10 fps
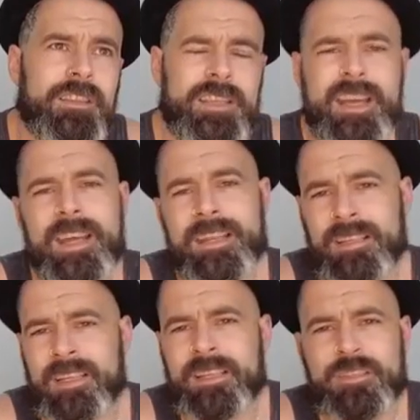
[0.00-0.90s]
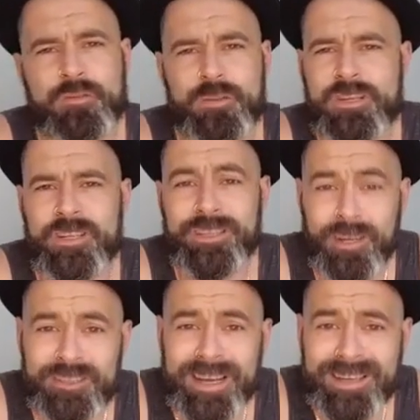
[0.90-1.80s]
yeah, like Trisha
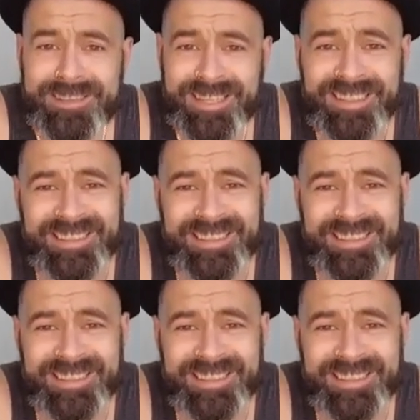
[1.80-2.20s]
Goddard